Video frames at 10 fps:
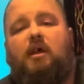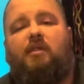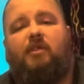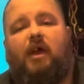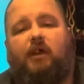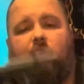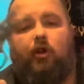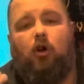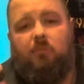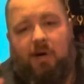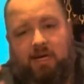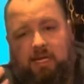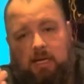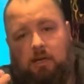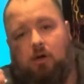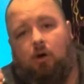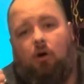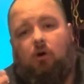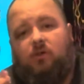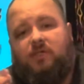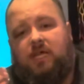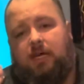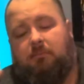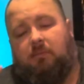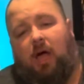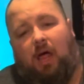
that nobody holds him